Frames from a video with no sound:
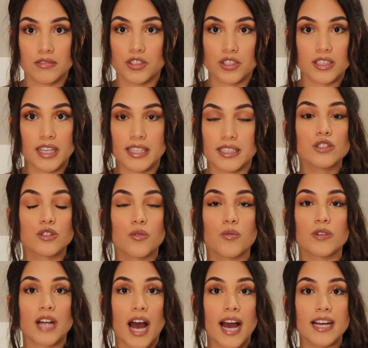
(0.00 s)
Just like, so
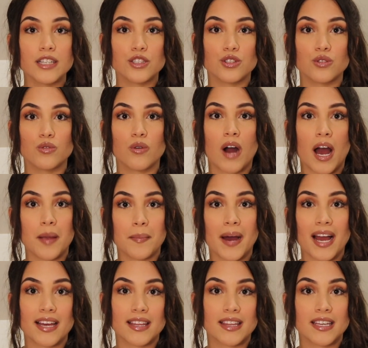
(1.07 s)
what I do, I
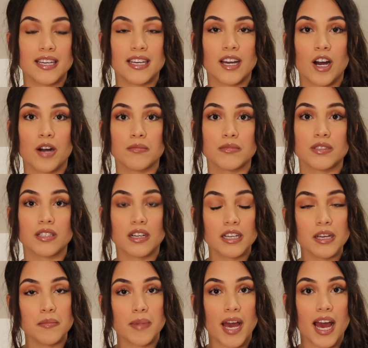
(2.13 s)
buy the
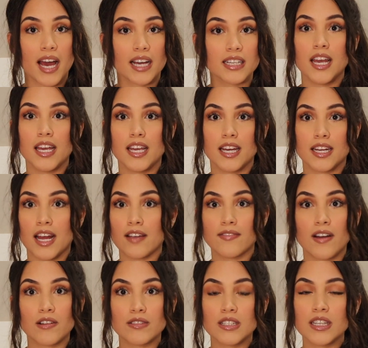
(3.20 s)
Dougie bag, and I
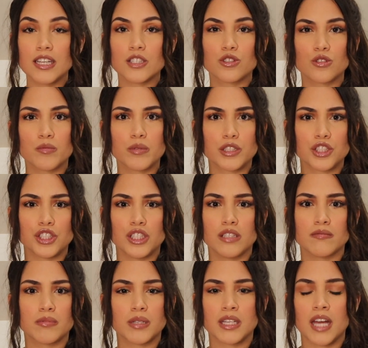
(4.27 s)
found it like super
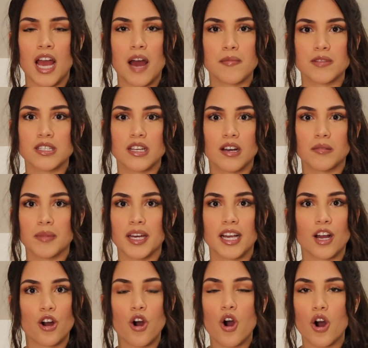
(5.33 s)
cheap in Amazon,
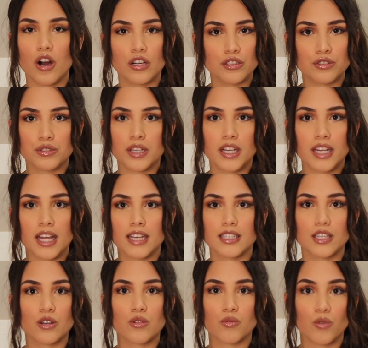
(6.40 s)
like 100 like
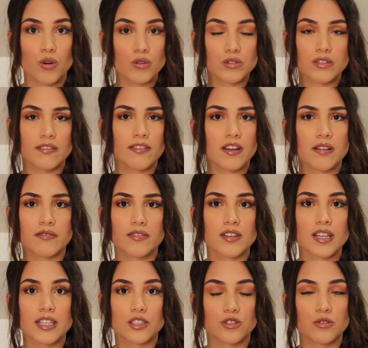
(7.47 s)
little rolls of them for
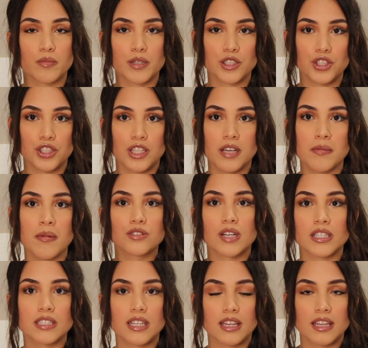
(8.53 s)
like super cheap.
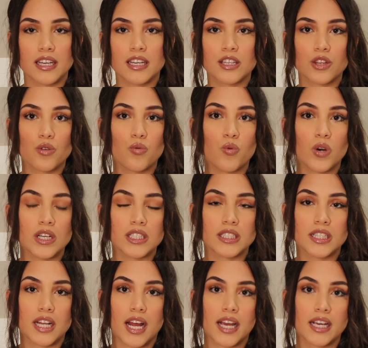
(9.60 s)
Try to link the ones
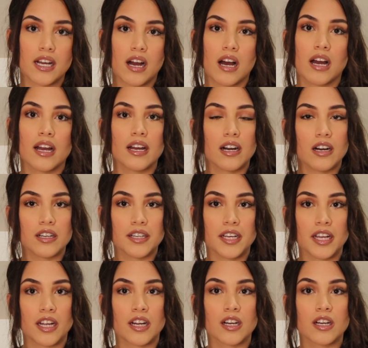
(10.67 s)
that I got on
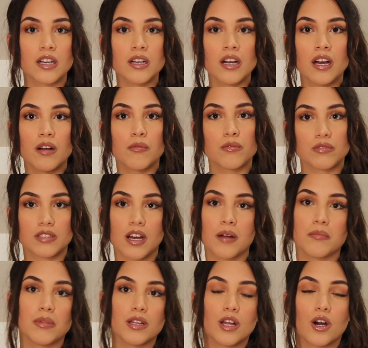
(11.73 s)
here
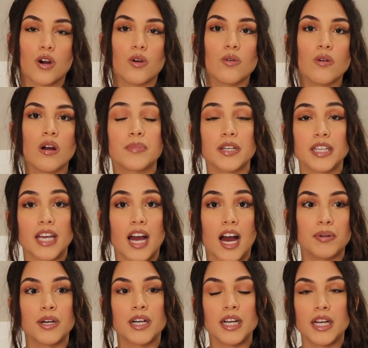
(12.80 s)
down below. But yeah,
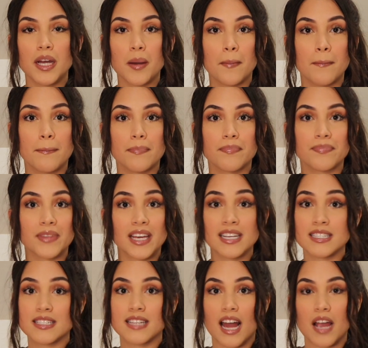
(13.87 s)
put
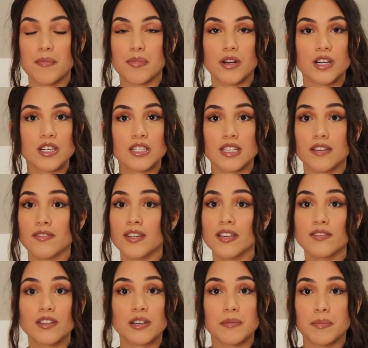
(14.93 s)
his diapers, even
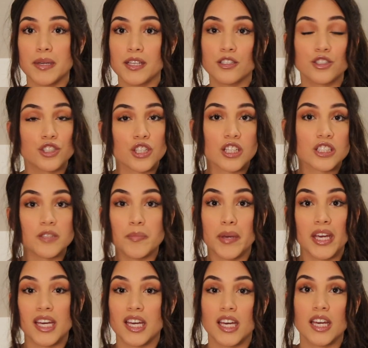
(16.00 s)
if they're just
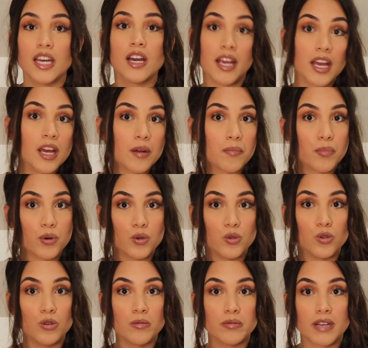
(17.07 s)
pee and
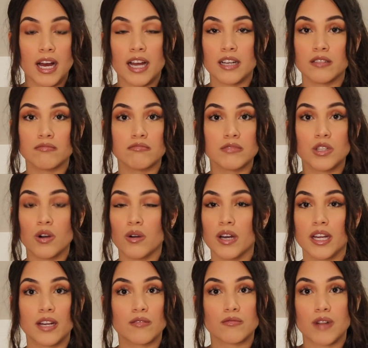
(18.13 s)
poop, I go
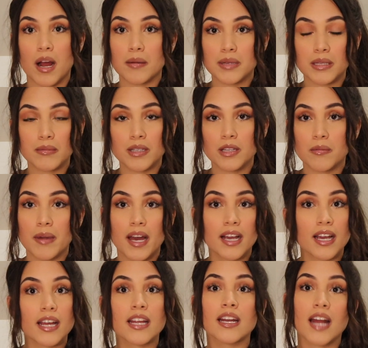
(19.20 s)
ahead and wrap them in the bag
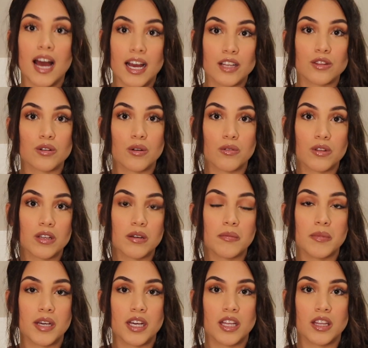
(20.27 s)
and I throw
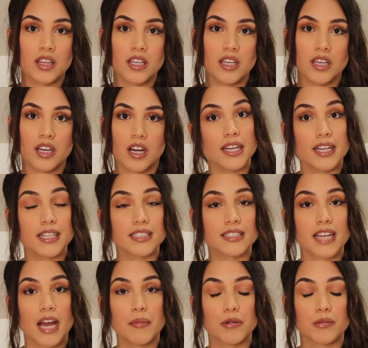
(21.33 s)
them in his
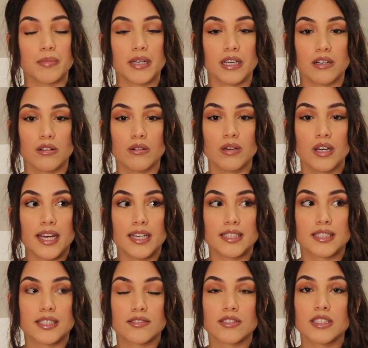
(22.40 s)
diaper pail, and
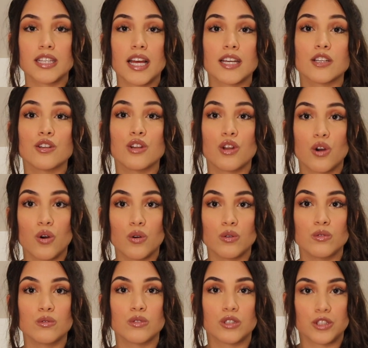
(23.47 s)
it's seriously like
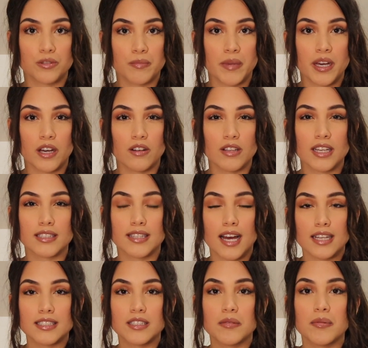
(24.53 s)
no smell. Like
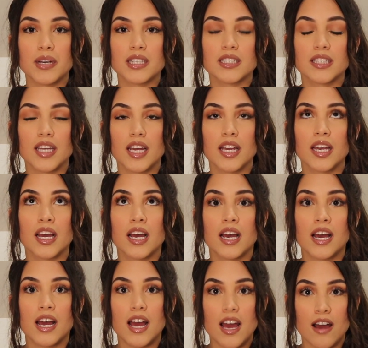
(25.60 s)
that's the best thing
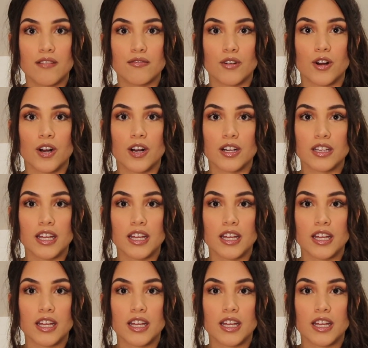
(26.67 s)
ever.